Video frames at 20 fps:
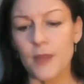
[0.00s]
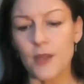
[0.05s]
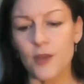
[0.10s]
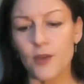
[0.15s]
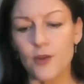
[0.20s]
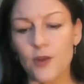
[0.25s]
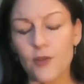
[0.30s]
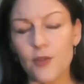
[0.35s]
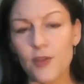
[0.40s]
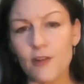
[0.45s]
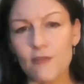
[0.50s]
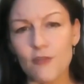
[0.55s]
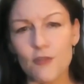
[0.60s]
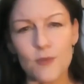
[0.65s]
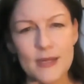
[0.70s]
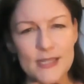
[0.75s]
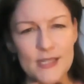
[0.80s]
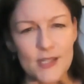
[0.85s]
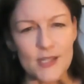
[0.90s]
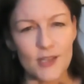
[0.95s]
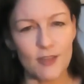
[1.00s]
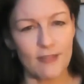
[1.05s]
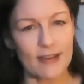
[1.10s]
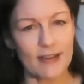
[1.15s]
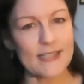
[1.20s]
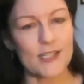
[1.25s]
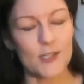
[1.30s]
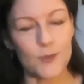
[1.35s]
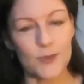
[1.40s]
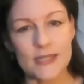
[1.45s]
you're always
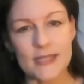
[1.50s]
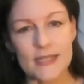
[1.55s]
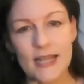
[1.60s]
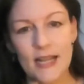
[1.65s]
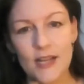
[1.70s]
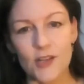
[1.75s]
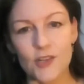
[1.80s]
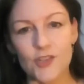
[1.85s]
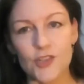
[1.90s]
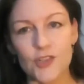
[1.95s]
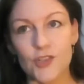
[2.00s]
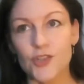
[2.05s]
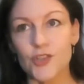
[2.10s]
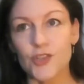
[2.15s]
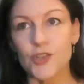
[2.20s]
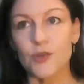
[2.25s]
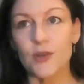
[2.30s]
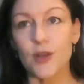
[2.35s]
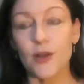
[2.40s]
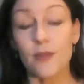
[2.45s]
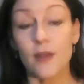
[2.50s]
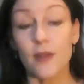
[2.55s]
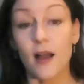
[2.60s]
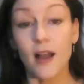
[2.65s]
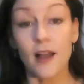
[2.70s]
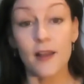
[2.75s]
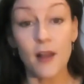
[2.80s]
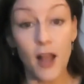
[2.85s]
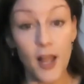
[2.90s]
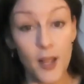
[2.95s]
threatened with sanctions. You know that
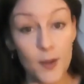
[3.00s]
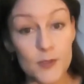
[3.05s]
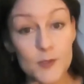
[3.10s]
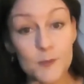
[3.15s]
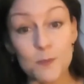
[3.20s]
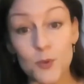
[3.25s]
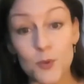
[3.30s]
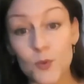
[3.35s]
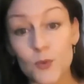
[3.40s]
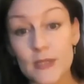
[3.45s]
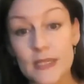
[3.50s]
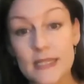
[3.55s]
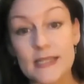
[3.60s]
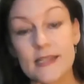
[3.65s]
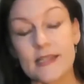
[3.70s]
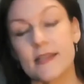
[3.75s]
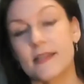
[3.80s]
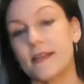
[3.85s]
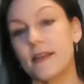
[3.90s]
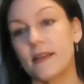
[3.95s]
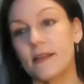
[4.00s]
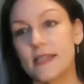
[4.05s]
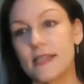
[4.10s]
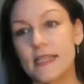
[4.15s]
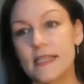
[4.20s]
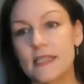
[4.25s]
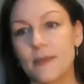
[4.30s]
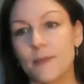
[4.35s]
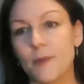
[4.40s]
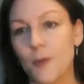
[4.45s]
I was pulled into the
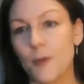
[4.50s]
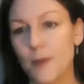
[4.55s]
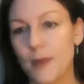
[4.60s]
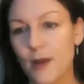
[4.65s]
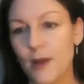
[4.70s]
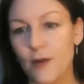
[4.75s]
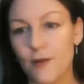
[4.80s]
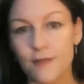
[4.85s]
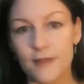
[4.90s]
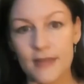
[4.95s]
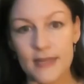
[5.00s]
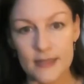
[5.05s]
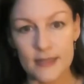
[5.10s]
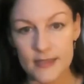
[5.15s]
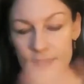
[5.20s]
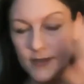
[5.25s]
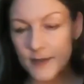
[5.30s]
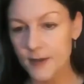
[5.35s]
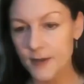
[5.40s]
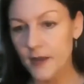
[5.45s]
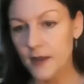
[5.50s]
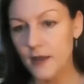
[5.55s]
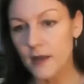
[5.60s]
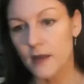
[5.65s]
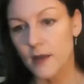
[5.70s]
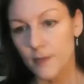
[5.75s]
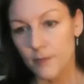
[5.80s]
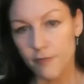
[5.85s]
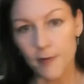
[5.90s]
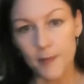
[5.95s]
DWP office
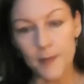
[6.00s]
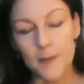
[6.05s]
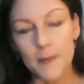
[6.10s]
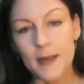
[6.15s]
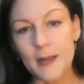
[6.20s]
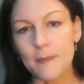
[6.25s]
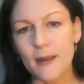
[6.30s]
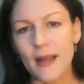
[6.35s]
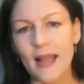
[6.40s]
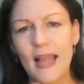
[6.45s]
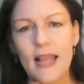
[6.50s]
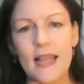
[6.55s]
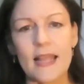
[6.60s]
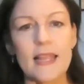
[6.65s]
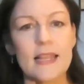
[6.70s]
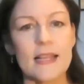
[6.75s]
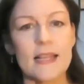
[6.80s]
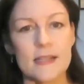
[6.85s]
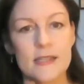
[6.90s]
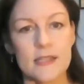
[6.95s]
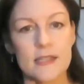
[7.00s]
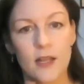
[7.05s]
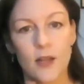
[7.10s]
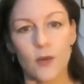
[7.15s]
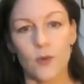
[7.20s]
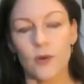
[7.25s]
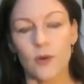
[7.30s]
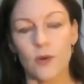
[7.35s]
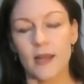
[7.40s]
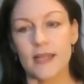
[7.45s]
probably about 8 years
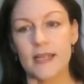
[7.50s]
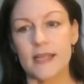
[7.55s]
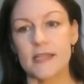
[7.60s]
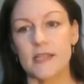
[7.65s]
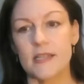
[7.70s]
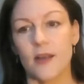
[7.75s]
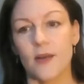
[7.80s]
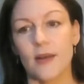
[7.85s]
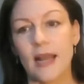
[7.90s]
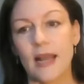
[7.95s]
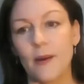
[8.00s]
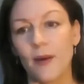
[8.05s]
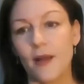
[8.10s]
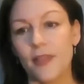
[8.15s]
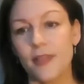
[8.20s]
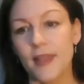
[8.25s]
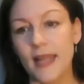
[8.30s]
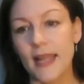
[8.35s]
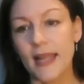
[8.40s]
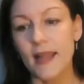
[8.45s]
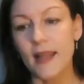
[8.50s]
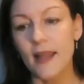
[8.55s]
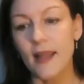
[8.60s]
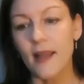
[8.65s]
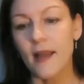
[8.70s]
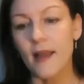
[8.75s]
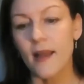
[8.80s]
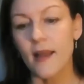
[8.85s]
ago or 9 years ago now, I think.